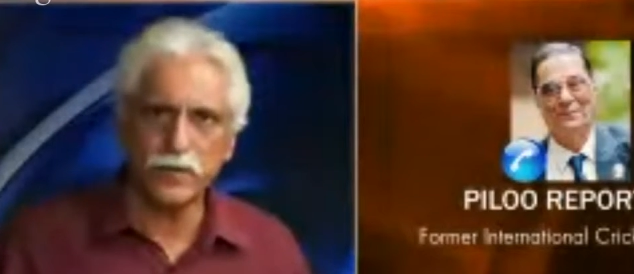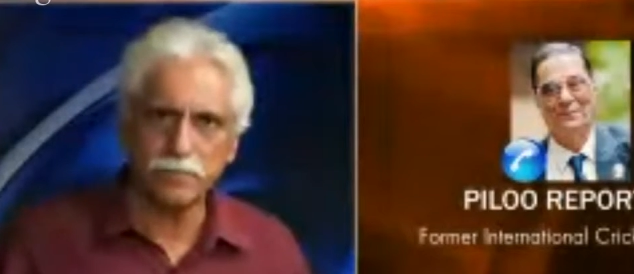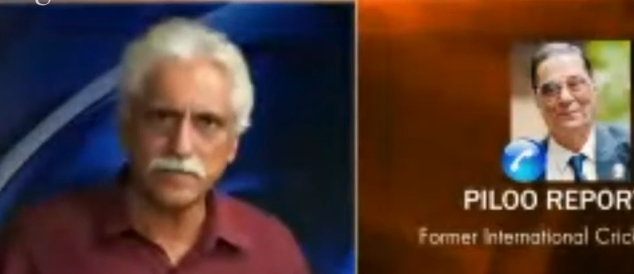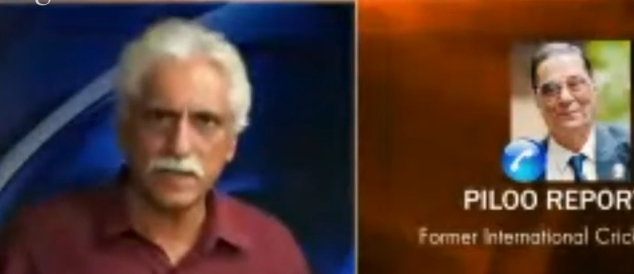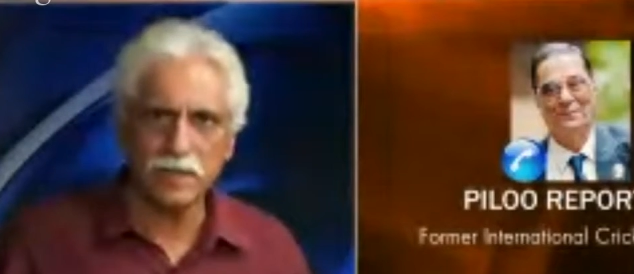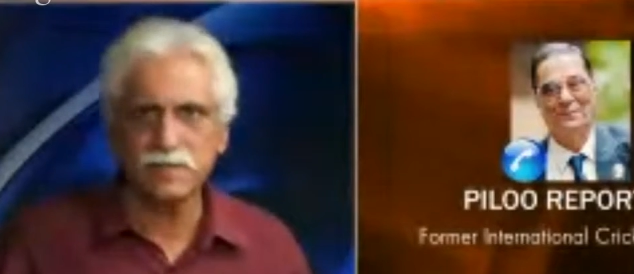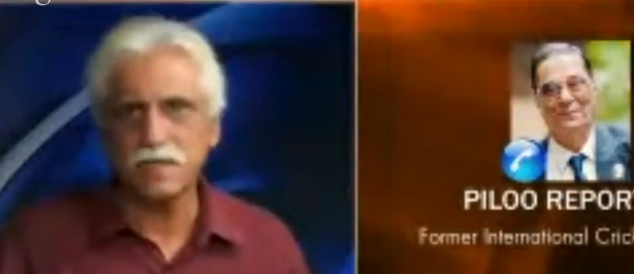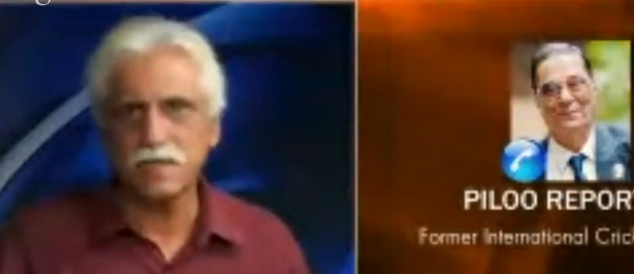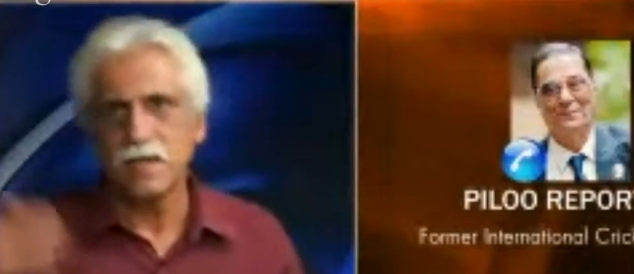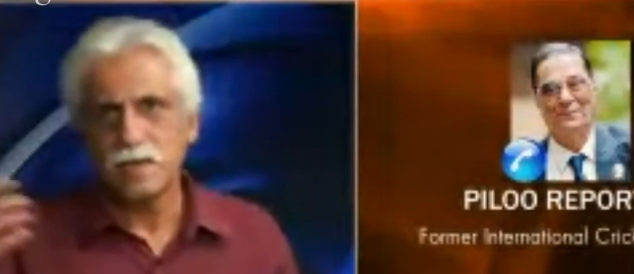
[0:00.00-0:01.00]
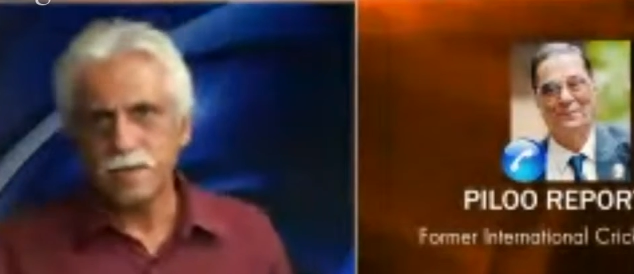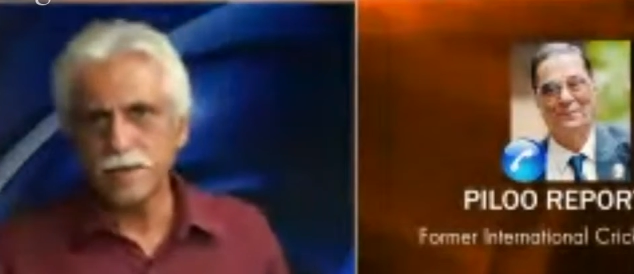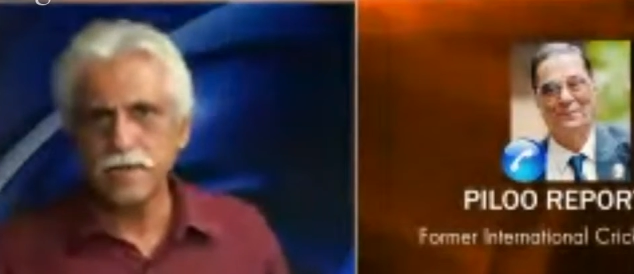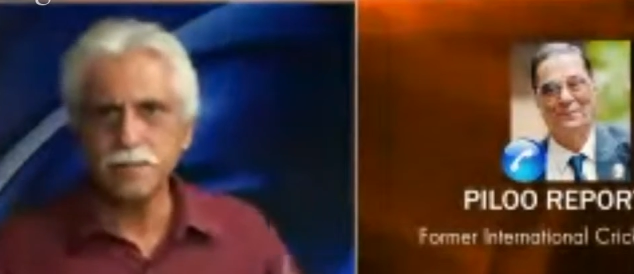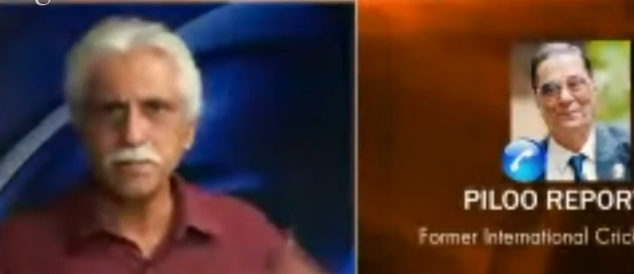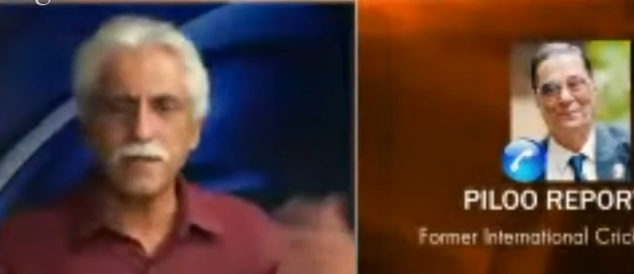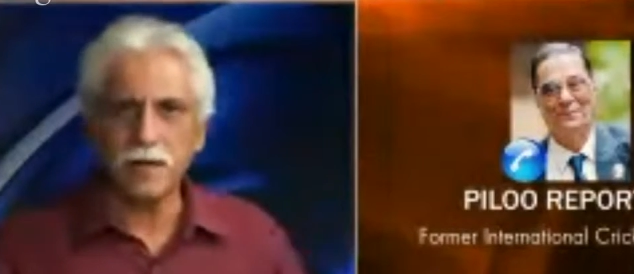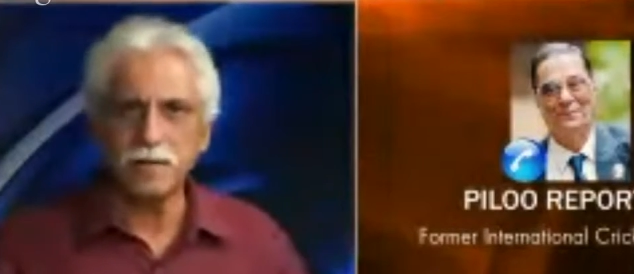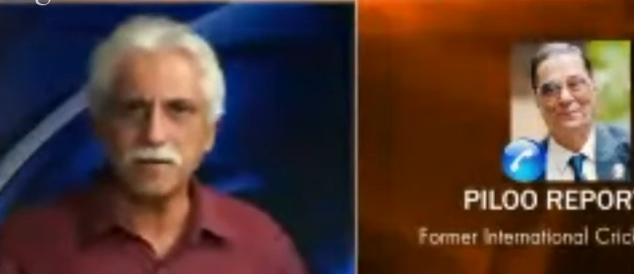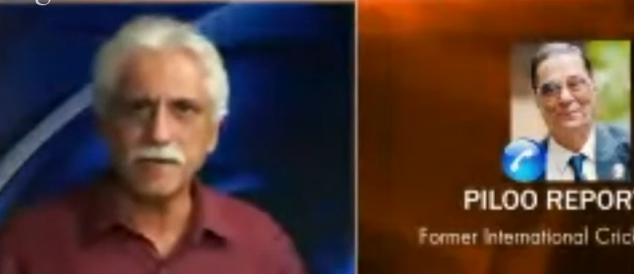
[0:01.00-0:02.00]
Speaker 1: trying to win for themselves, their
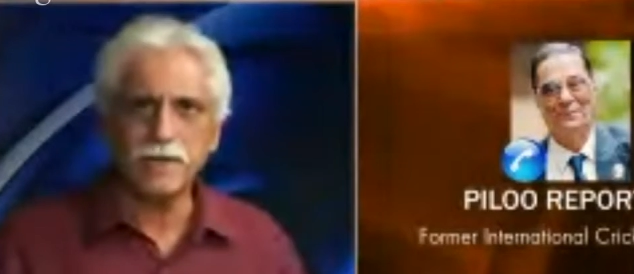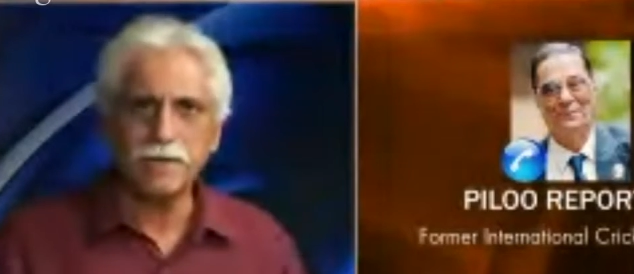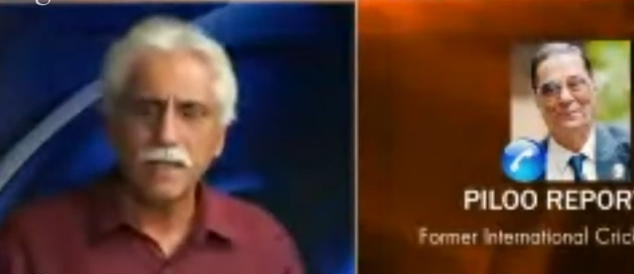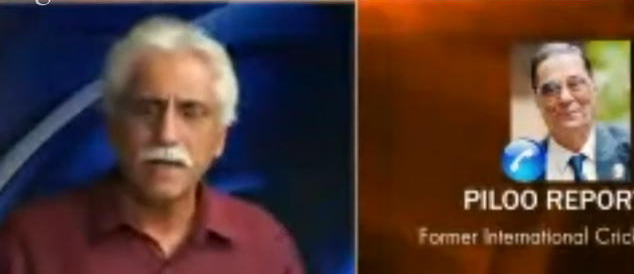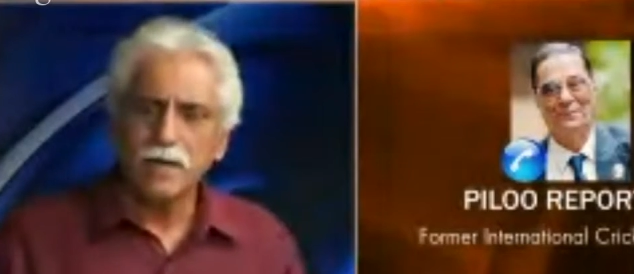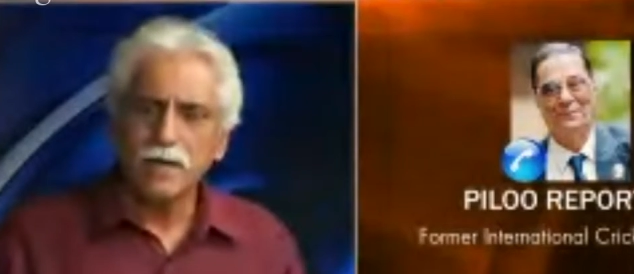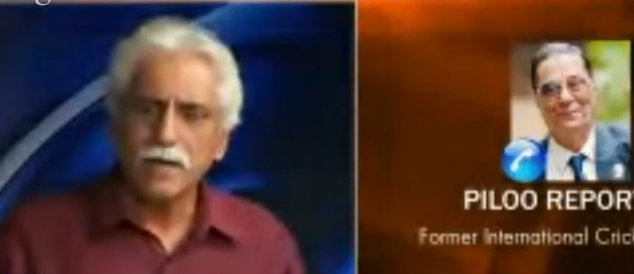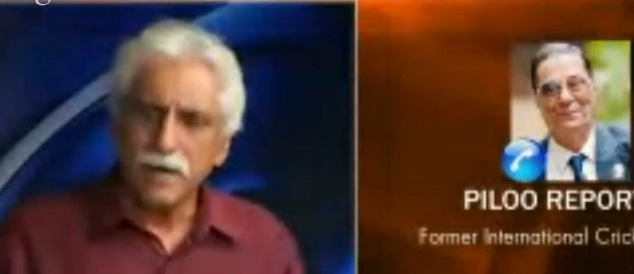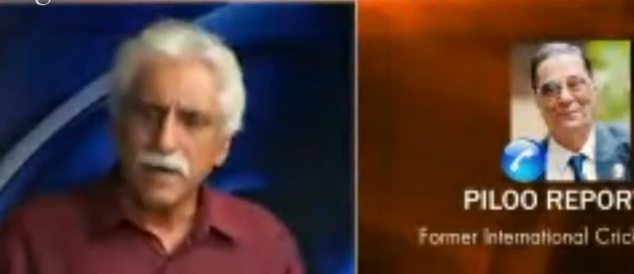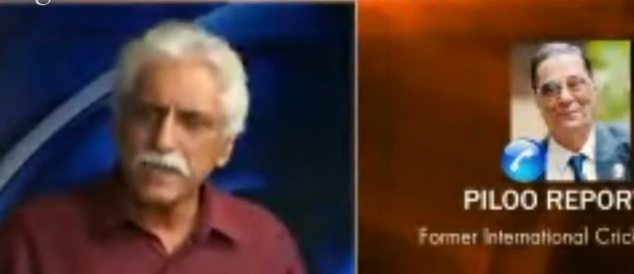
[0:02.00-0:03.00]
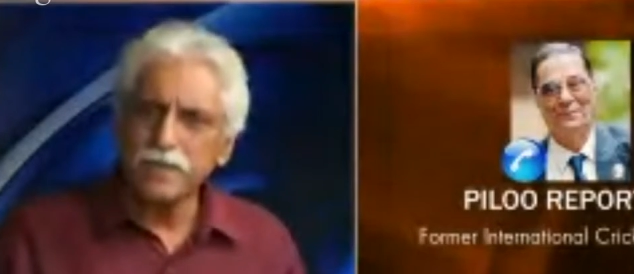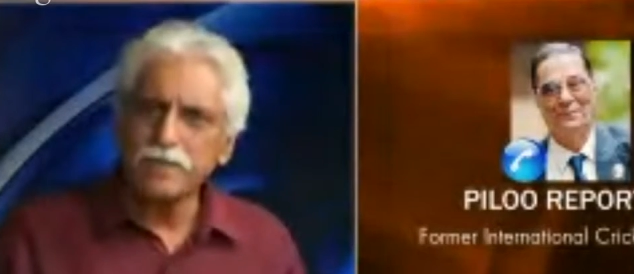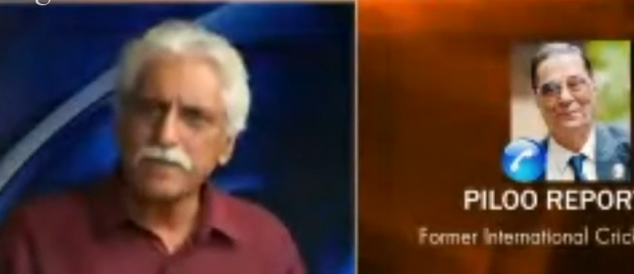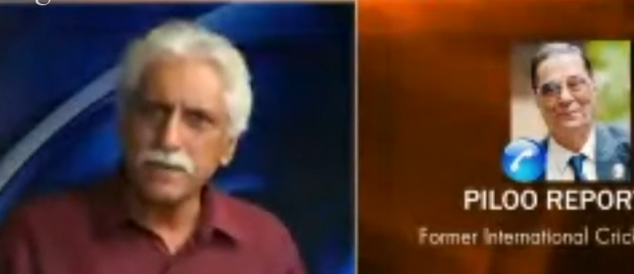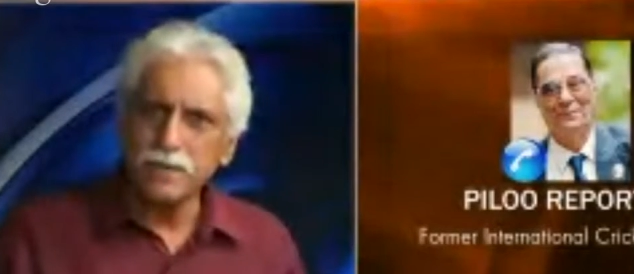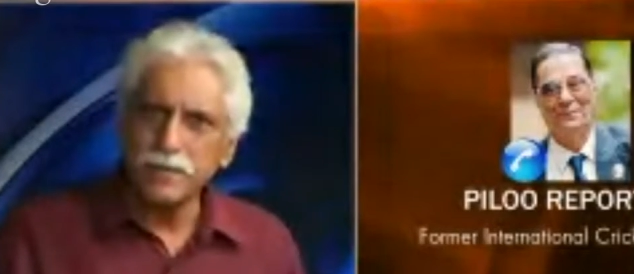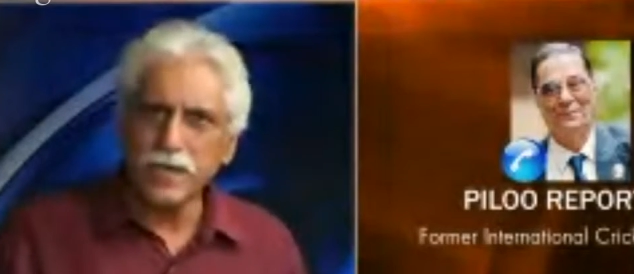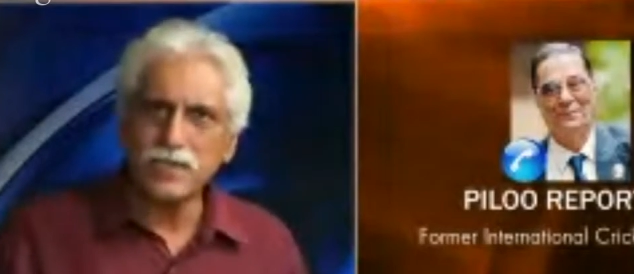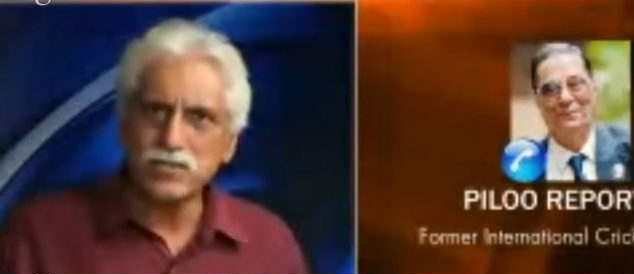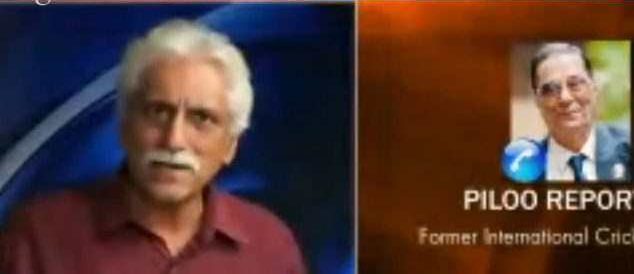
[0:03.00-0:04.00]
team, their country, and they will
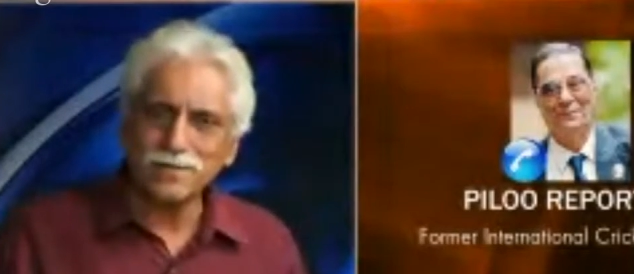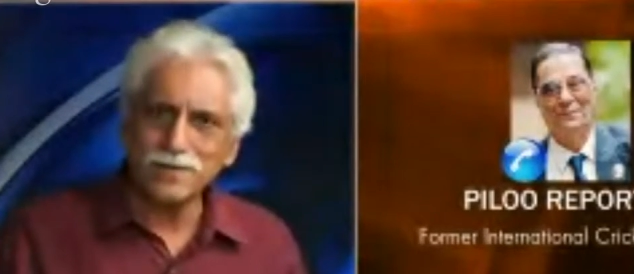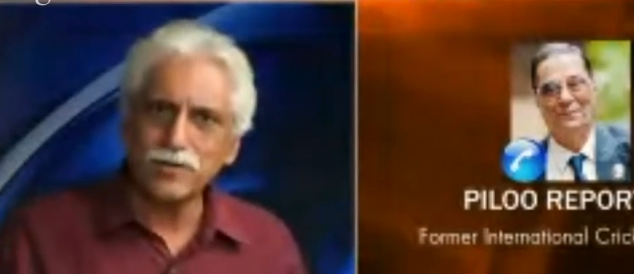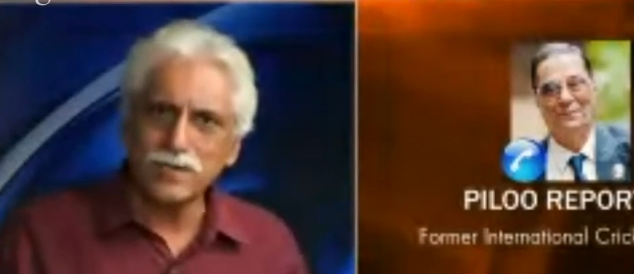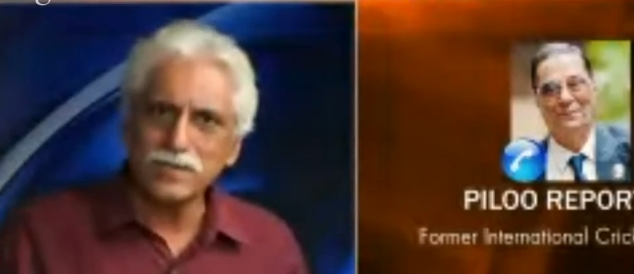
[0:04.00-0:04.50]
be on edge. They